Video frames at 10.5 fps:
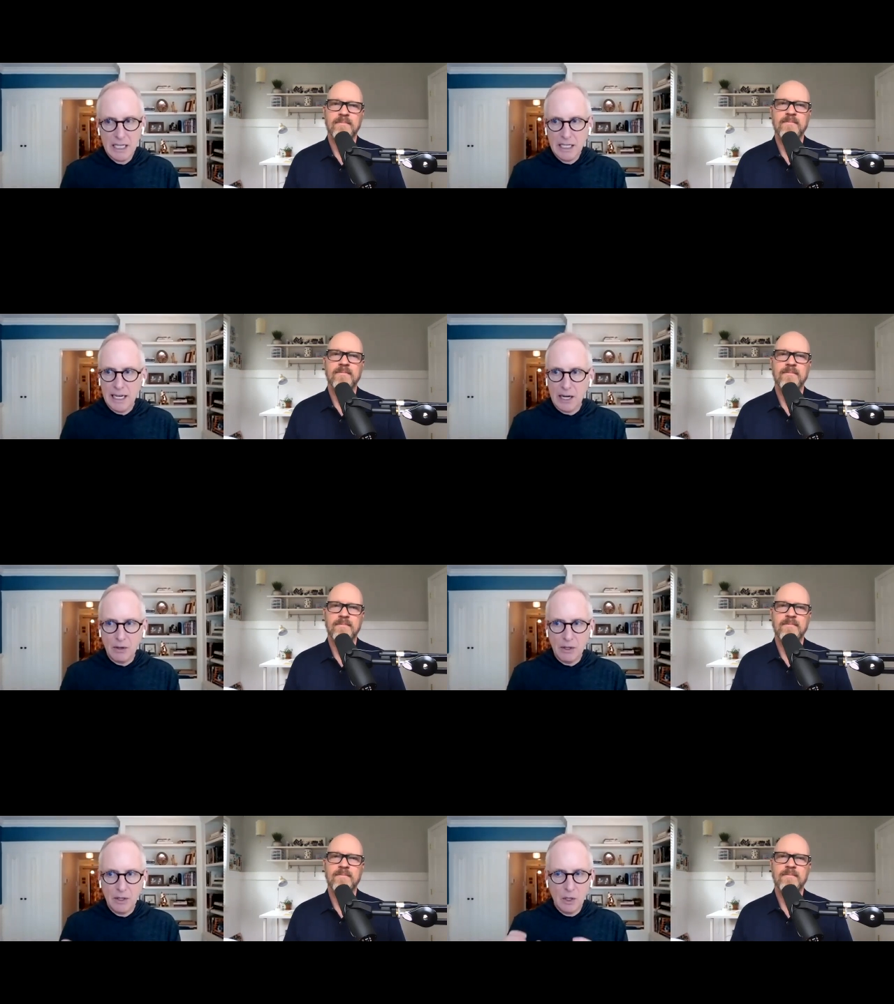Speaker 1: Now,
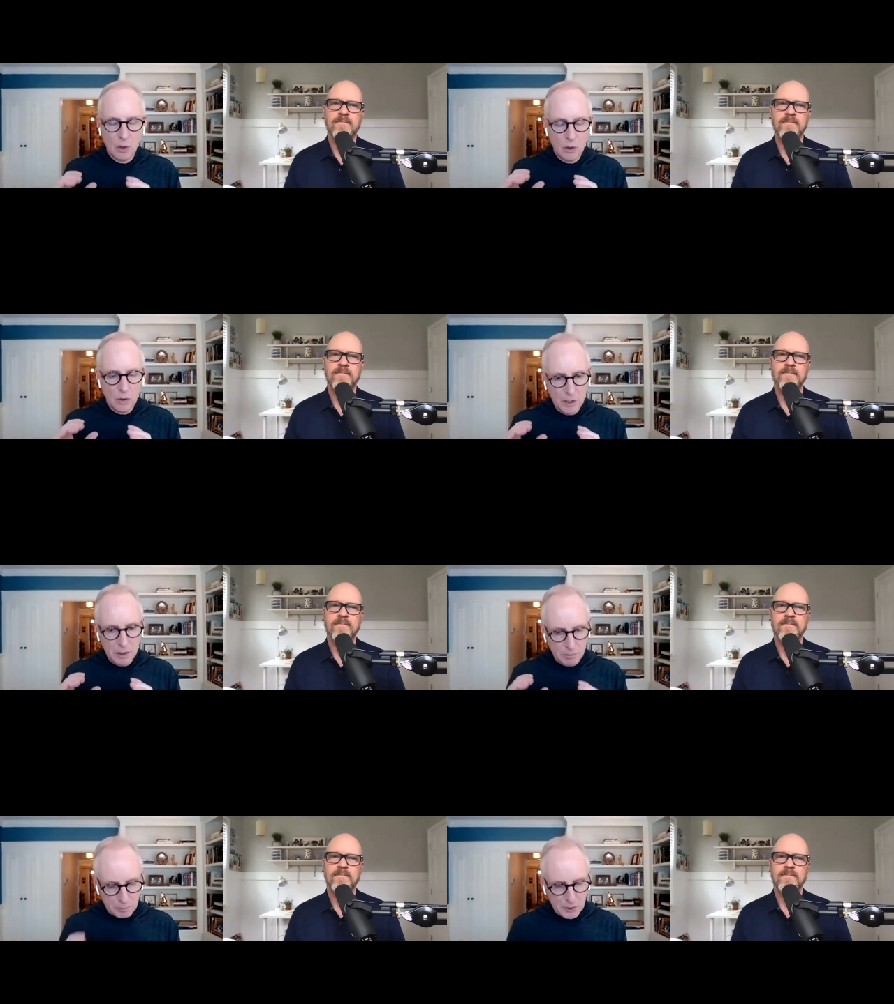the
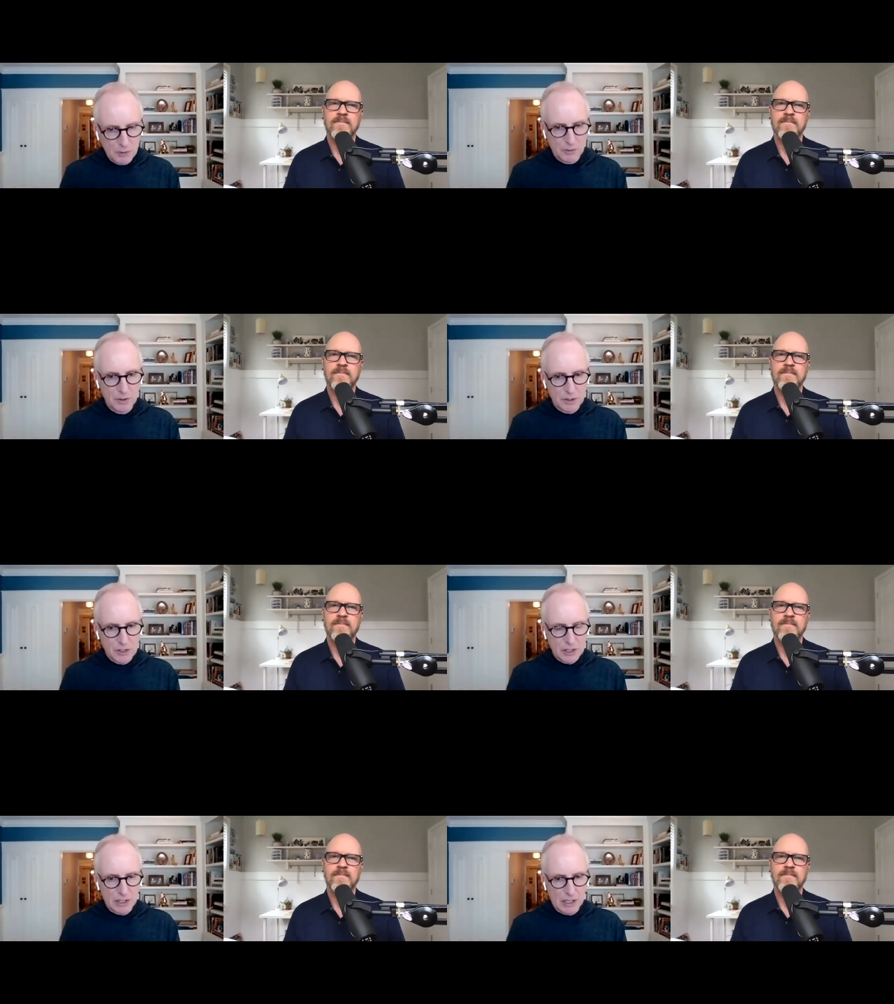
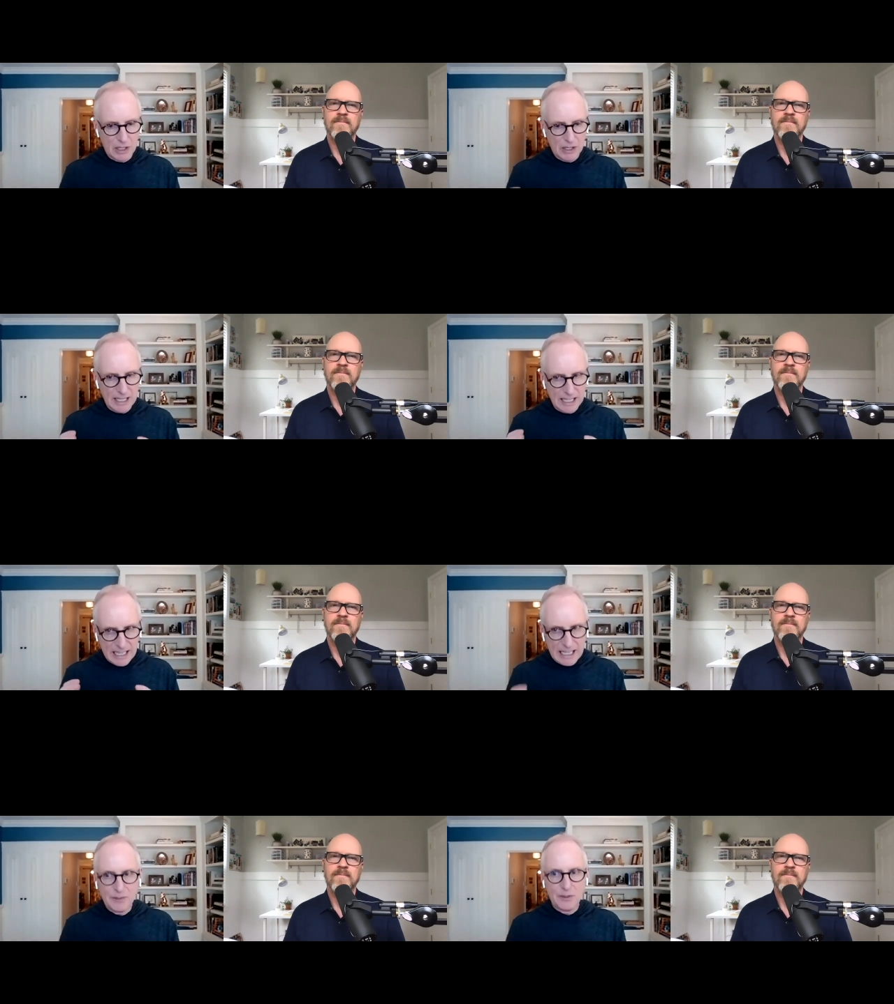improvers are
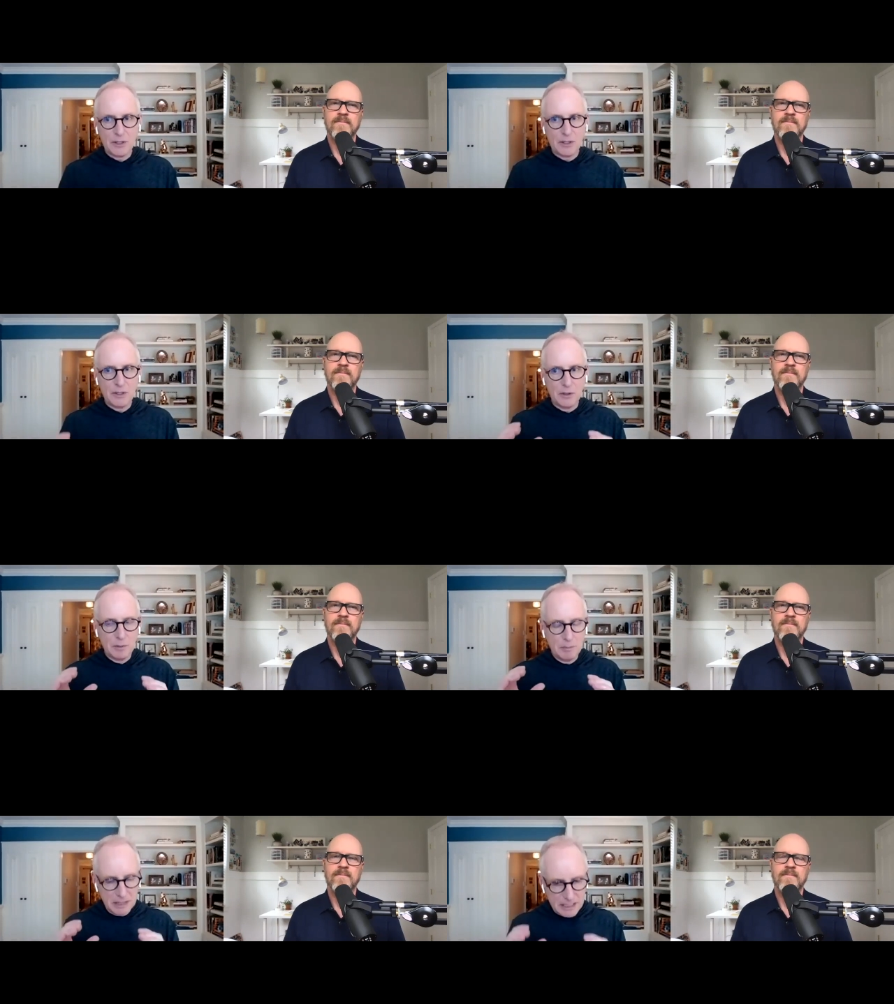ethical,
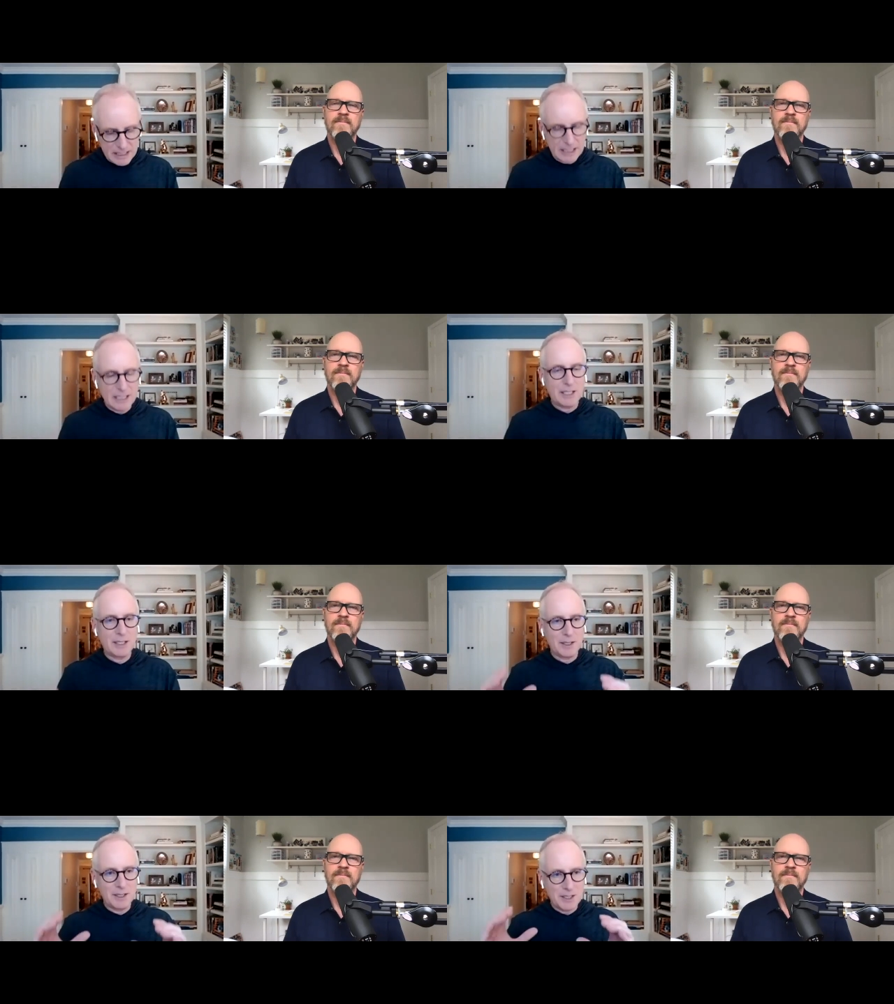
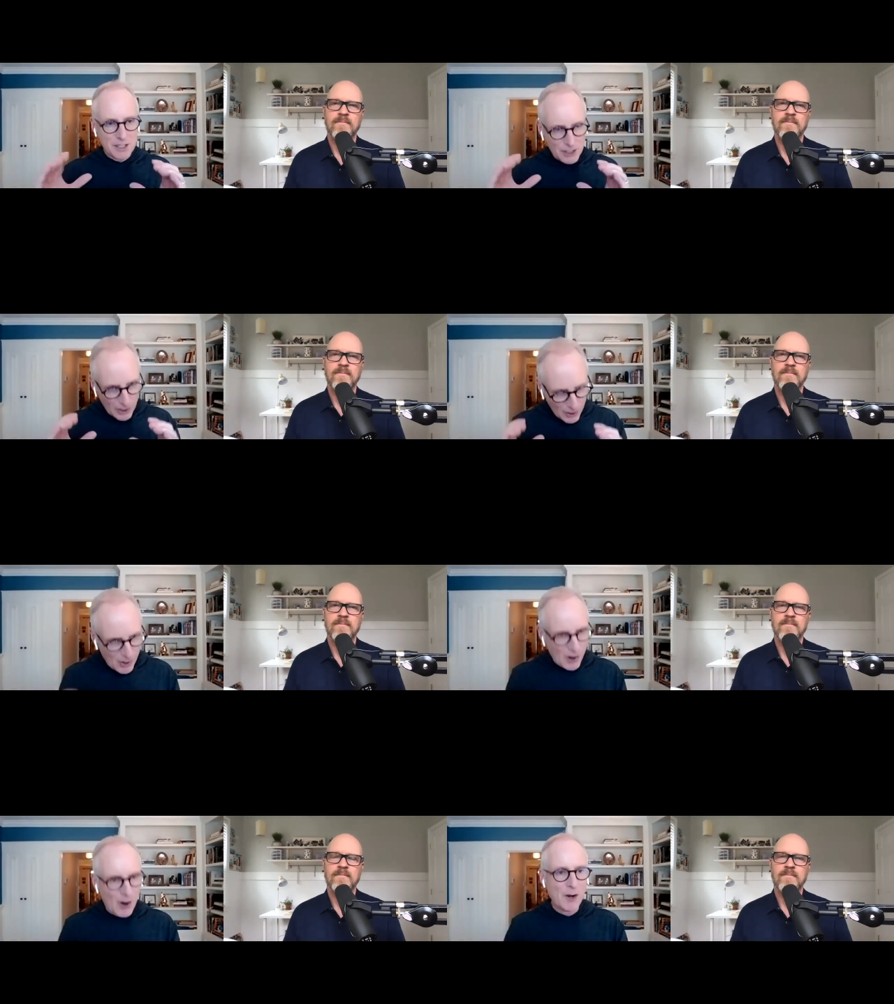meticulous,
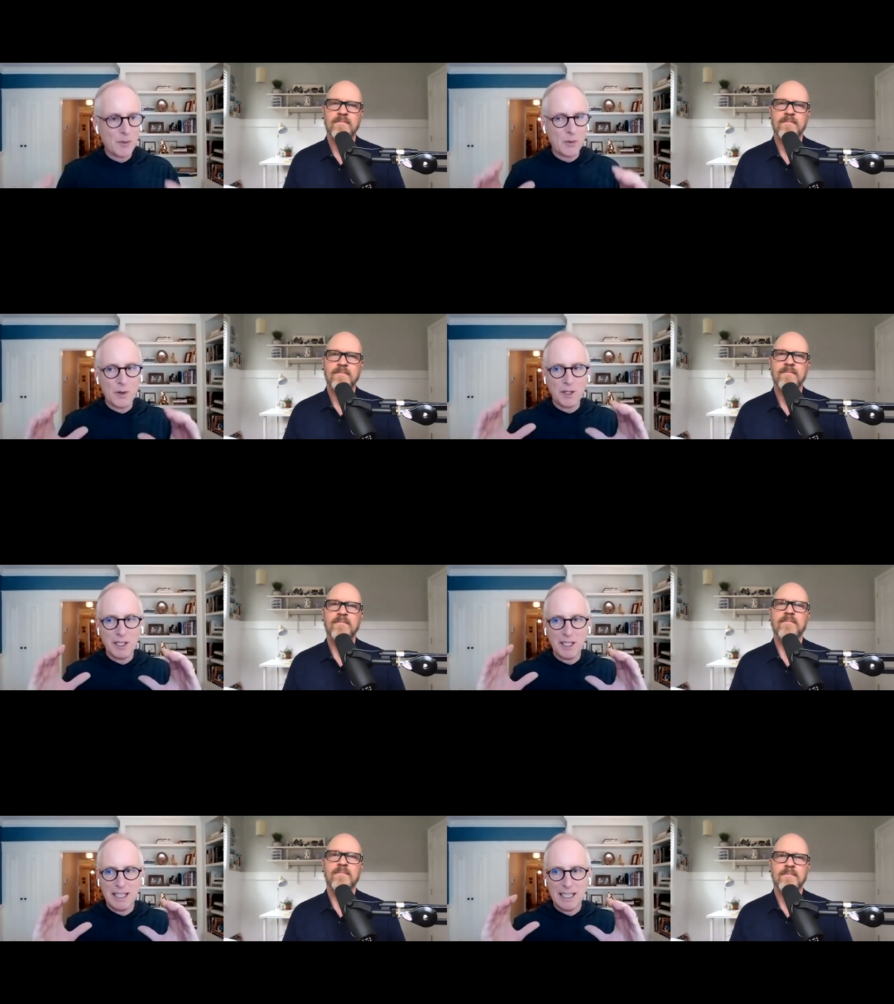
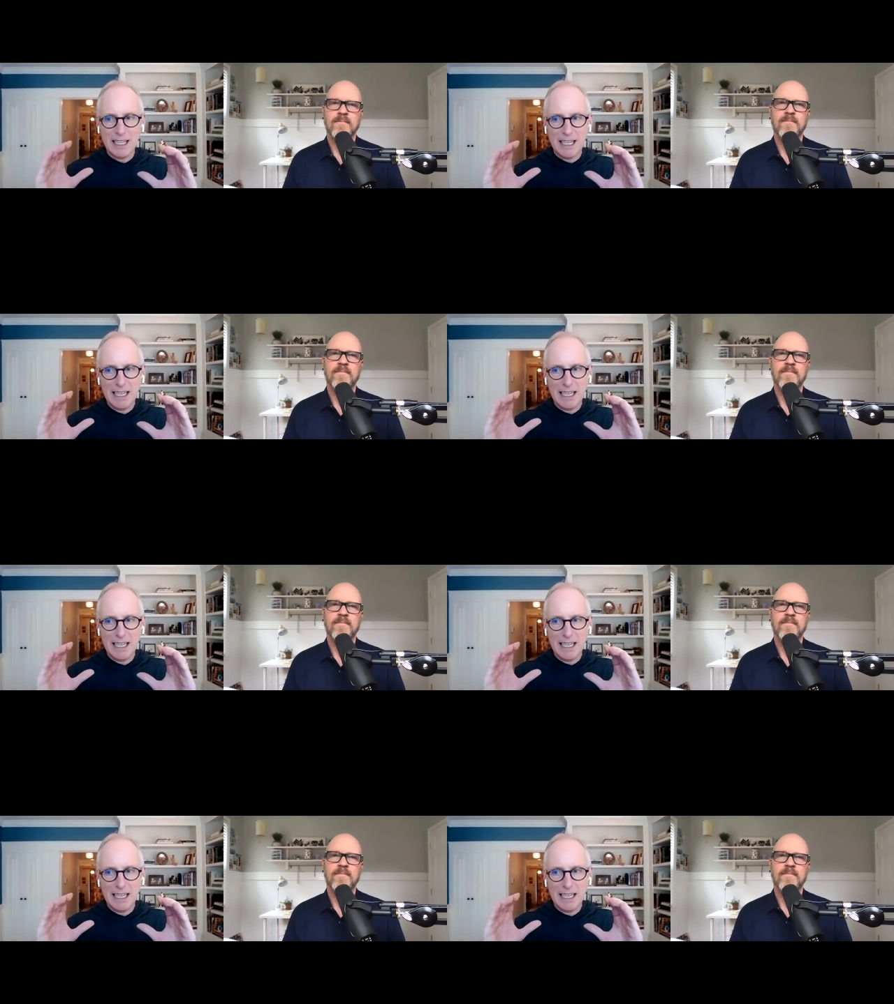hardworking,